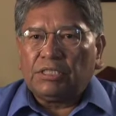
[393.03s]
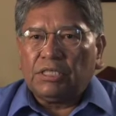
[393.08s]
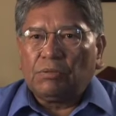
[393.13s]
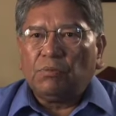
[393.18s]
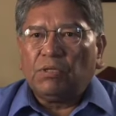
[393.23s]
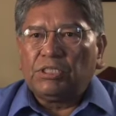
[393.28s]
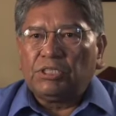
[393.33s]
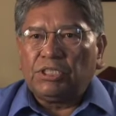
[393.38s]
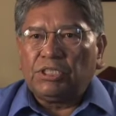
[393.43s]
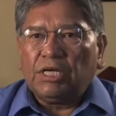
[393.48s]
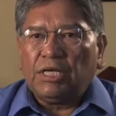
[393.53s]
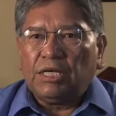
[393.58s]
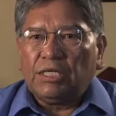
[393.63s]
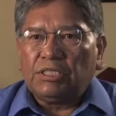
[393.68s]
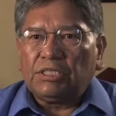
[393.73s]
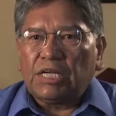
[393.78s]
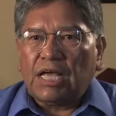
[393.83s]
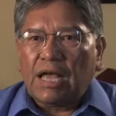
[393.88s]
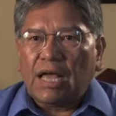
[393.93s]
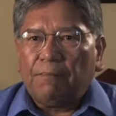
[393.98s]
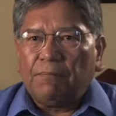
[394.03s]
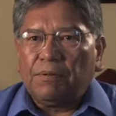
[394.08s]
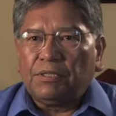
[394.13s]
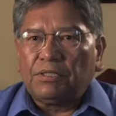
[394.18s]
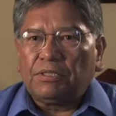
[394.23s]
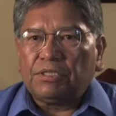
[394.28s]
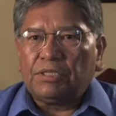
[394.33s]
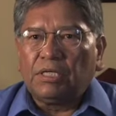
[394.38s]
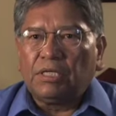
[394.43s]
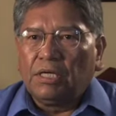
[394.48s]
And when change
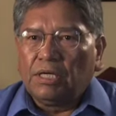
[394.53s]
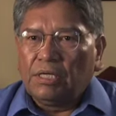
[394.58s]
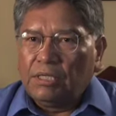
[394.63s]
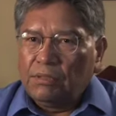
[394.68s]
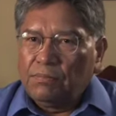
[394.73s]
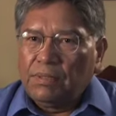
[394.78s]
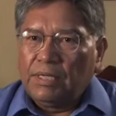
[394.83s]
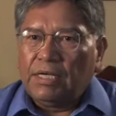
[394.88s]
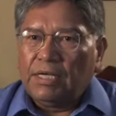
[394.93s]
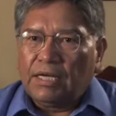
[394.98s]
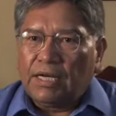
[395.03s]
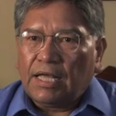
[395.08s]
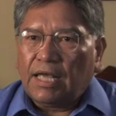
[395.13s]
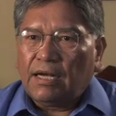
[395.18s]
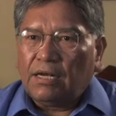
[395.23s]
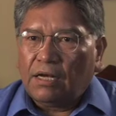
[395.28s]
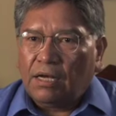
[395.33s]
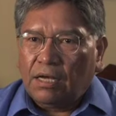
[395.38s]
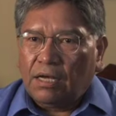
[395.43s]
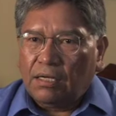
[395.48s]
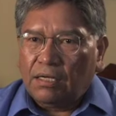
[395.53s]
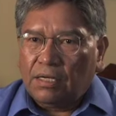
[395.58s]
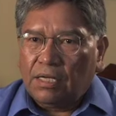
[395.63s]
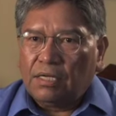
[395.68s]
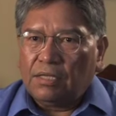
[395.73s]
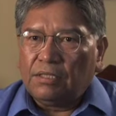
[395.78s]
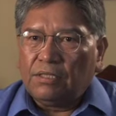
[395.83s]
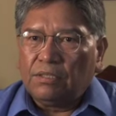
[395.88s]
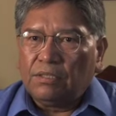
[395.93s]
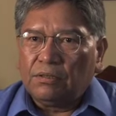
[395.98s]
happens, you meet it head on,
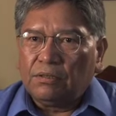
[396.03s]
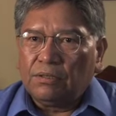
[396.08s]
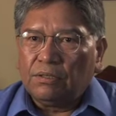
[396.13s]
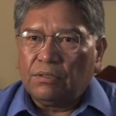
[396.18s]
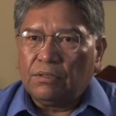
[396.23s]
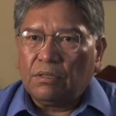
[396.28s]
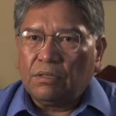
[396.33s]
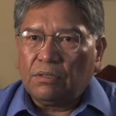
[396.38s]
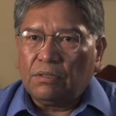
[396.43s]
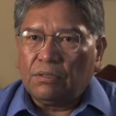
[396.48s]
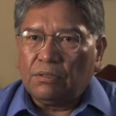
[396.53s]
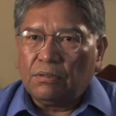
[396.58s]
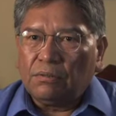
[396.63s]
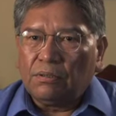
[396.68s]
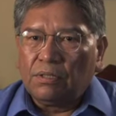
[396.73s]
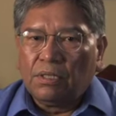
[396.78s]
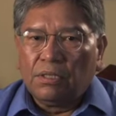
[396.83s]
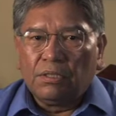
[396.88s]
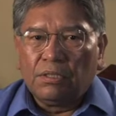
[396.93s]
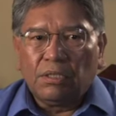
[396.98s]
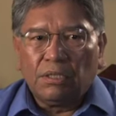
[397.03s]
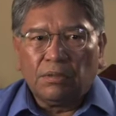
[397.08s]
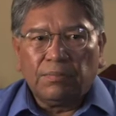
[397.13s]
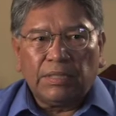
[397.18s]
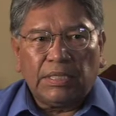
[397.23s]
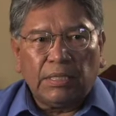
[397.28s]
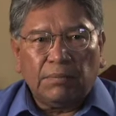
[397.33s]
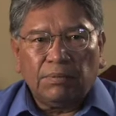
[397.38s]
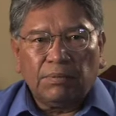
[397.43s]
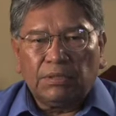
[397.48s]
and you'll
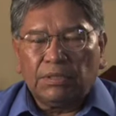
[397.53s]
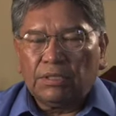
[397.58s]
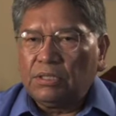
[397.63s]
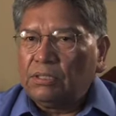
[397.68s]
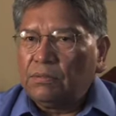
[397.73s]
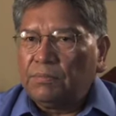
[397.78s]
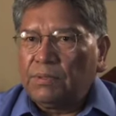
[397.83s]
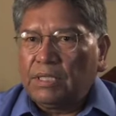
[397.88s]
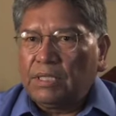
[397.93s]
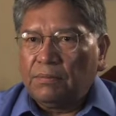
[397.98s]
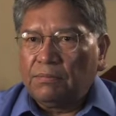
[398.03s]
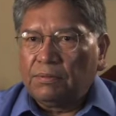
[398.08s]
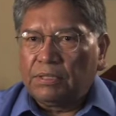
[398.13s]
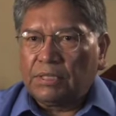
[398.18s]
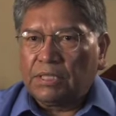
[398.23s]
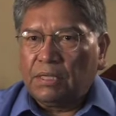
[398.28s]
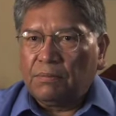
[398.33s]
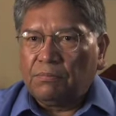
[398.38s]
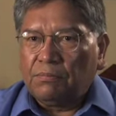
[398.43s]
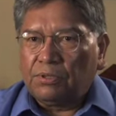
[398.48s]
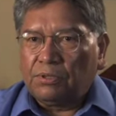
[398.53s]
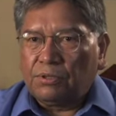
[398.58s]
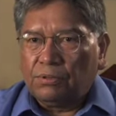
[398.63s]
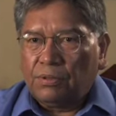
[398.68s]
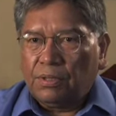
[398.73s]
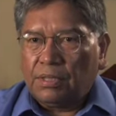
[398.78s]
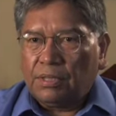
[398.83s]
be able to come through